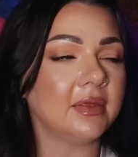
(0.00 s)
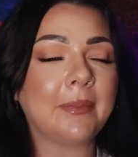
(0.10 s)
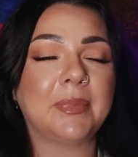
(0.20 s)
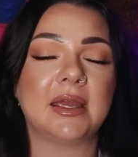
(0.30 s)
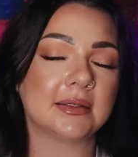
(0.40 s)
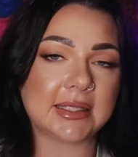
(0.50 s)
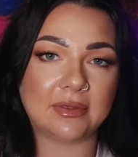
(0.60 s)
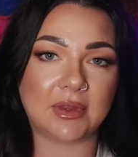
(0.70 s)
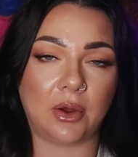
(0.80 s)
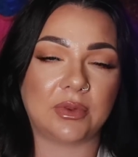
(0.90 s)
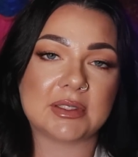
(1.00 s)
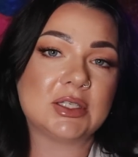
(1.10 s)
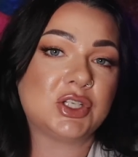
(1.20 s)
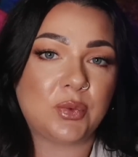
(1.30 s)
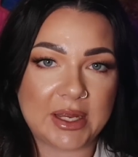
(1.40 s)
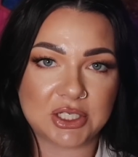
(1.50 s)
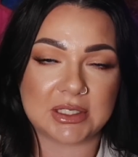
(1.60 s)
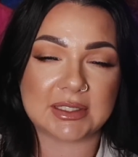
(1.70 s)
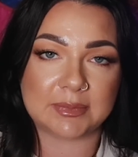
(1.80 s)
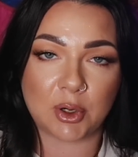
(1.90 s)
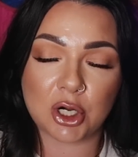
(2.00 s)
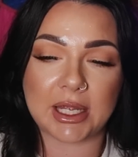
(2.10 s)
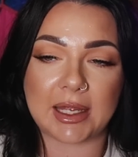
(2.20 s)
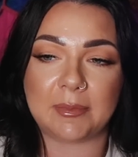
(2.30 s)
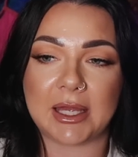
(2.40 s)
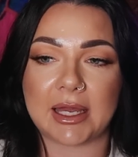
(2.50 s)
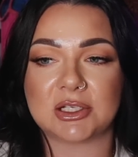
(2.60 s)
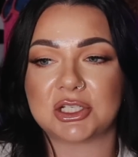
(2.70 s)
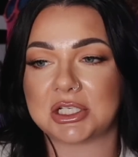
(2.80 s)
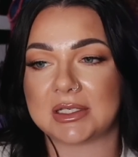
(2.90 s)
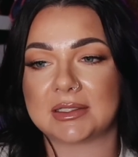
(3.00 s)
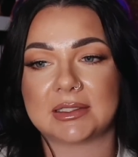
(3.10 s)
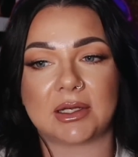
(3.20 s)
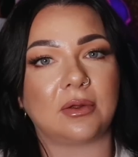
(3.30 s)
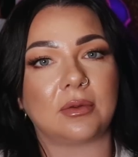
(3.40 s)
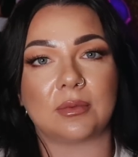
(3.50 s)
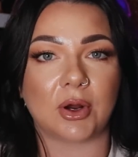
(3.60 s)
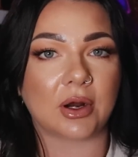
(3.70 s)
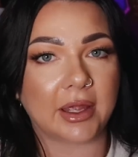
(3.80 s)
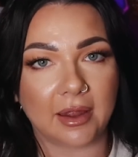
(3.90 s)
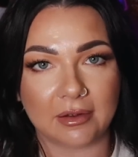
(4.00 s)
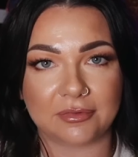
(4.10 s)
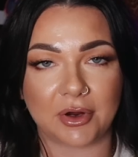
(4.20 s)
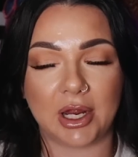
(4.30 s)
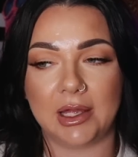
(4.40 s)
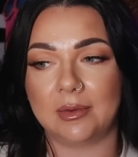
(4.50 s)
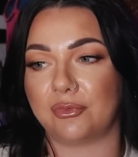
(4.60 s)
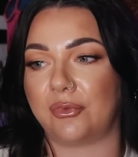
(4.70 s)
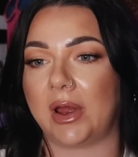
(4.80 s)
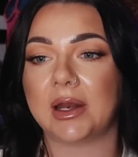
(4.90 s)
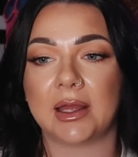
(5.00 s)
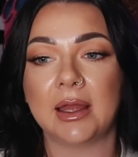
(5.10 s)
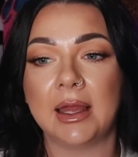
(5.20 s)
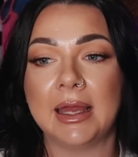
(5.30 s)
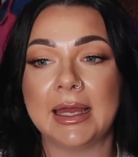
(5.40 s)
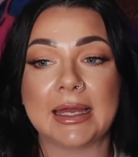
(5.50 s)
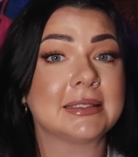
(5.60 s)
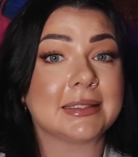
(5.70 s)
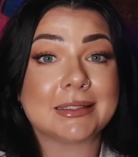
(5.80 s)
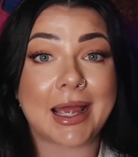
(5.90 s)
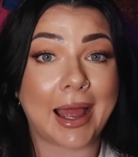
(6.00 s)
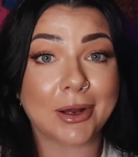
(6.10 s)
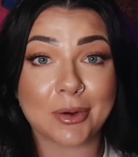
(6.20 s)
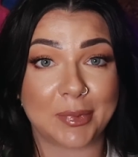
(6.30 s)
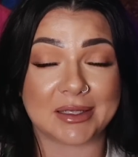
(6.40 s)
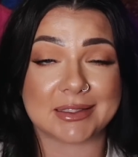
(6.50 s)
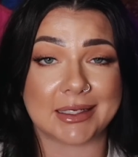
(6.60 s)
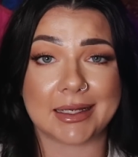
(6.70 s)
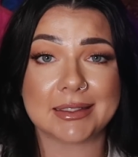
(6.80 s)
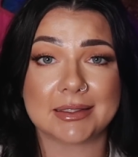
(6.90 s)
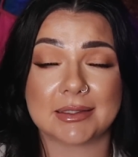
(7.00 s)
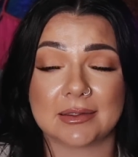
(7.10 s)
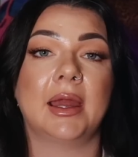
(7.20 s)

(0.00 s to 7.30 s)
That being said, though, the situation is murky because she's still working for him, running his entire business.